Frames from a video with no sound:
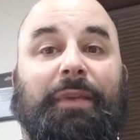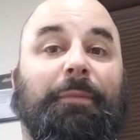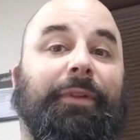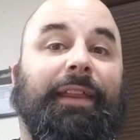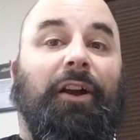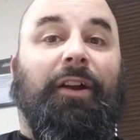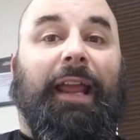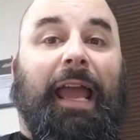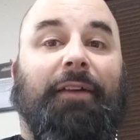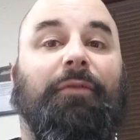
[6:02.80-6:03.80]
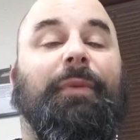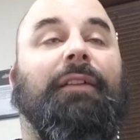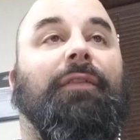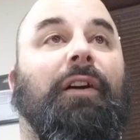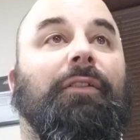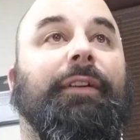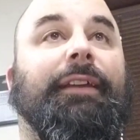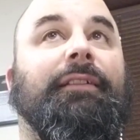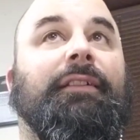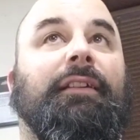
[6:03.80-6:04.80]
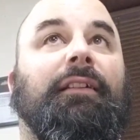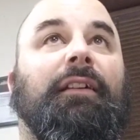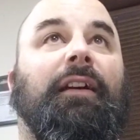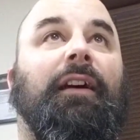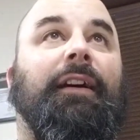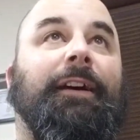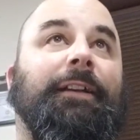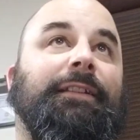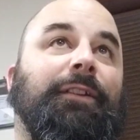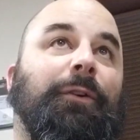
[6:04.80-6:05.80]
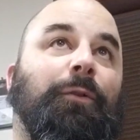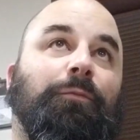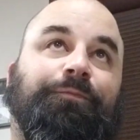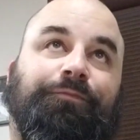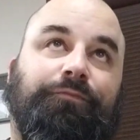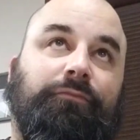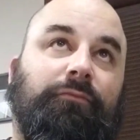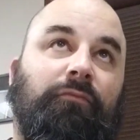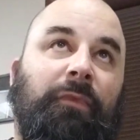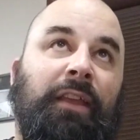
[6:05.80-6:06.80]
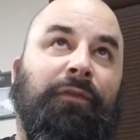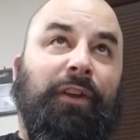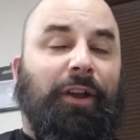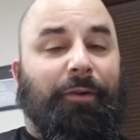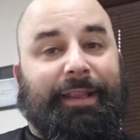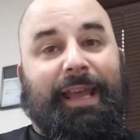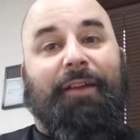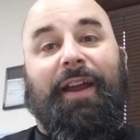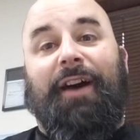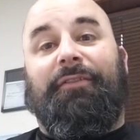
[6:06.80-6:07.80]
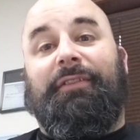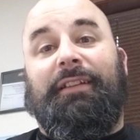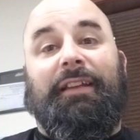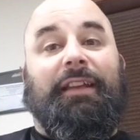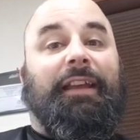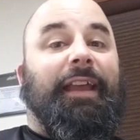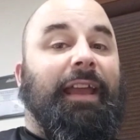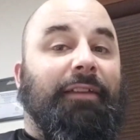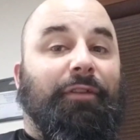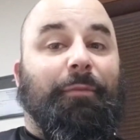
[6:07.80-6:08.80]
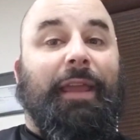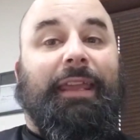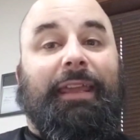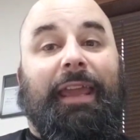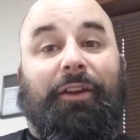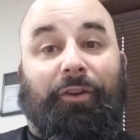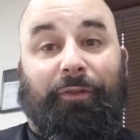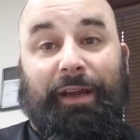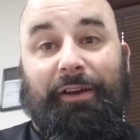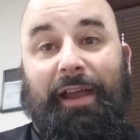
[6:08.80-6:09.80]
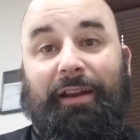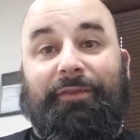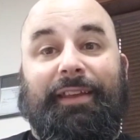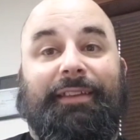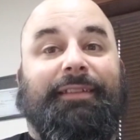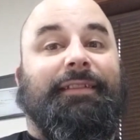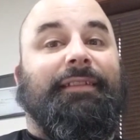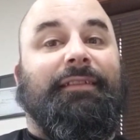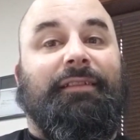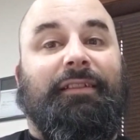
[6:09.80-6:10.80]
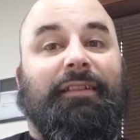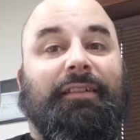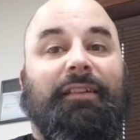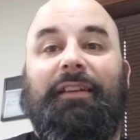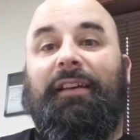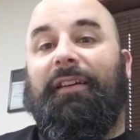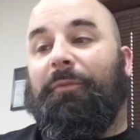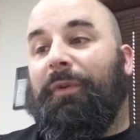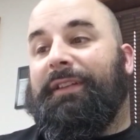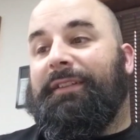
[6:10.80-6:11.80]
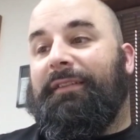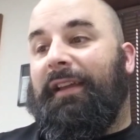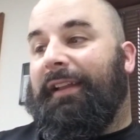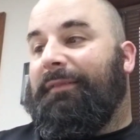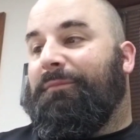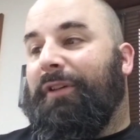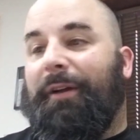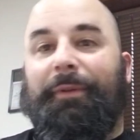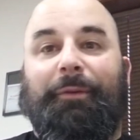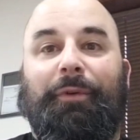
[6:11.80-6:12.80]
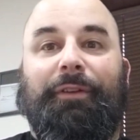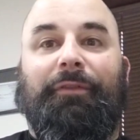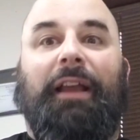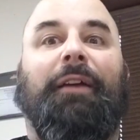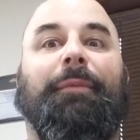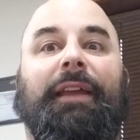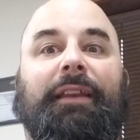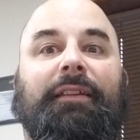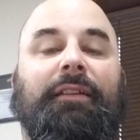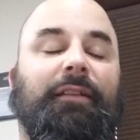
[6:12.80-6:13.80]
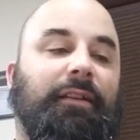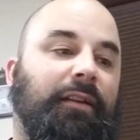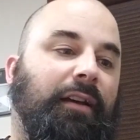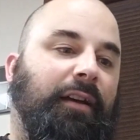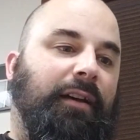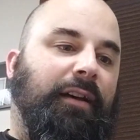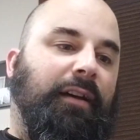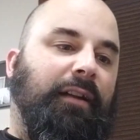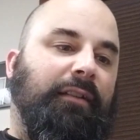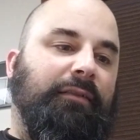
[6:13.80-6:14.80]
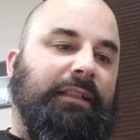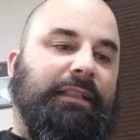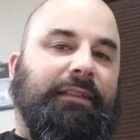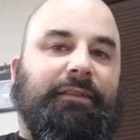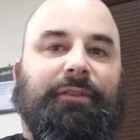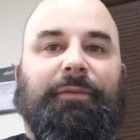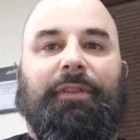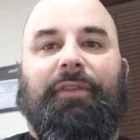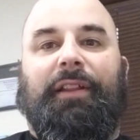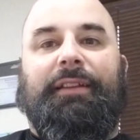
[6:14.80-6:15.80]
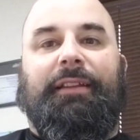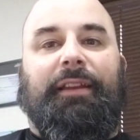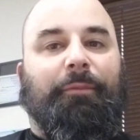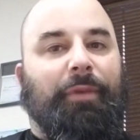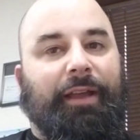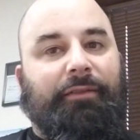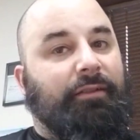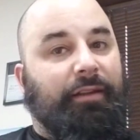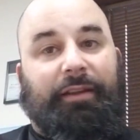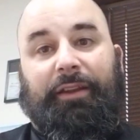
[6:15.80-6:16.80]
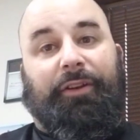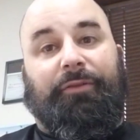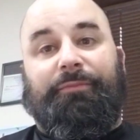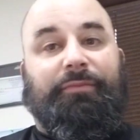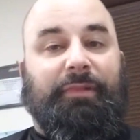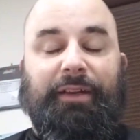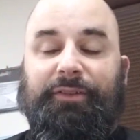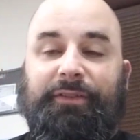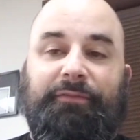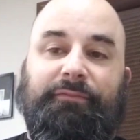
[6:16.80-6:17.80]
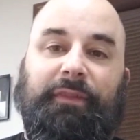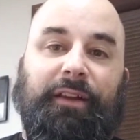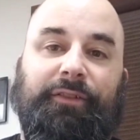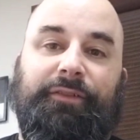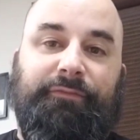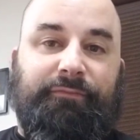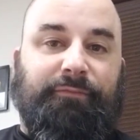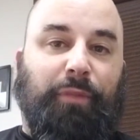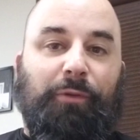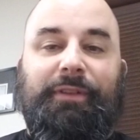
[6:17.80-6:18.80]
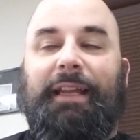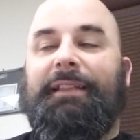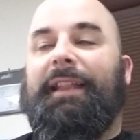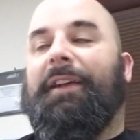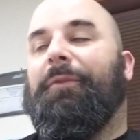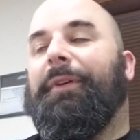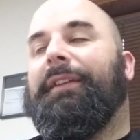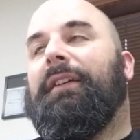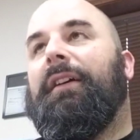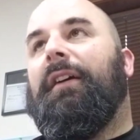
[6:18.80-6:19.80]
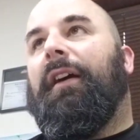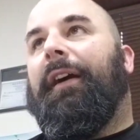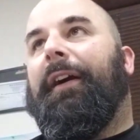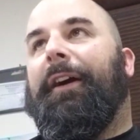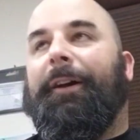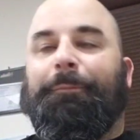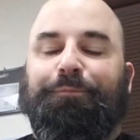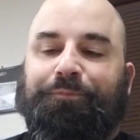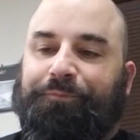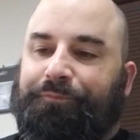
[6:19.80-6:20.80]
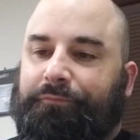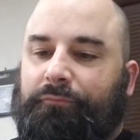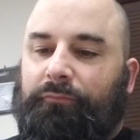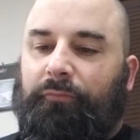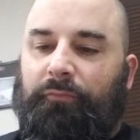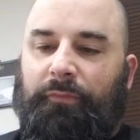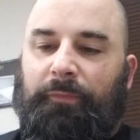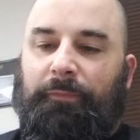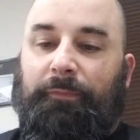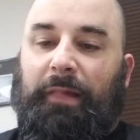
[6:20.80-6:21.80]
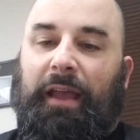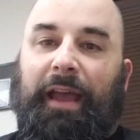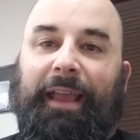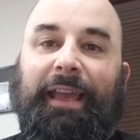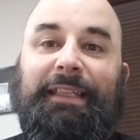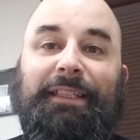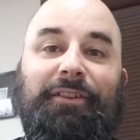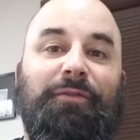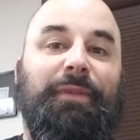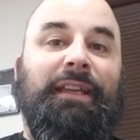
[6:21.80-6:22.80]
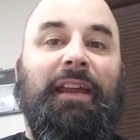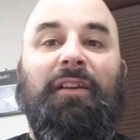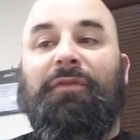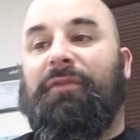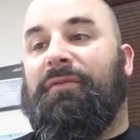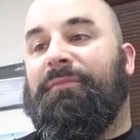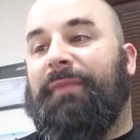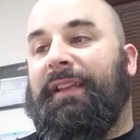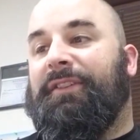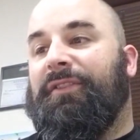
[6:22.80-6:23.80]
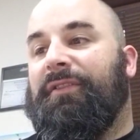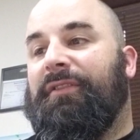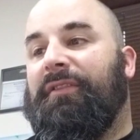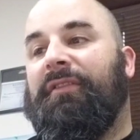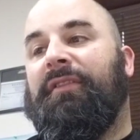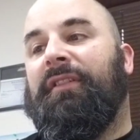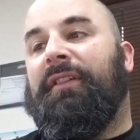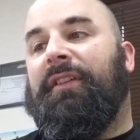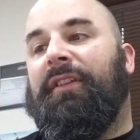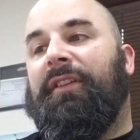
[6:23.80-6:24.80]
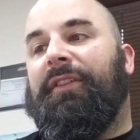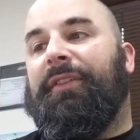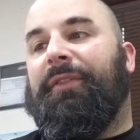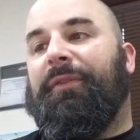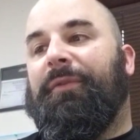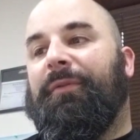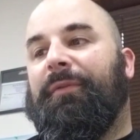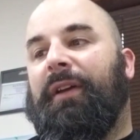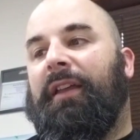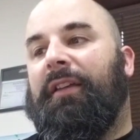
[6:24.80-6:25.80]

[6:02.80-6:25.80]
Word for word: people that already have a big following. Uh, so if you're going that route and if you're making a career out of this, uh, which I probably wouldn't recommend uh, just due to the volatility. But you know, there's there's both sides of that coin. Um, I guess you know, be careful. Make sure you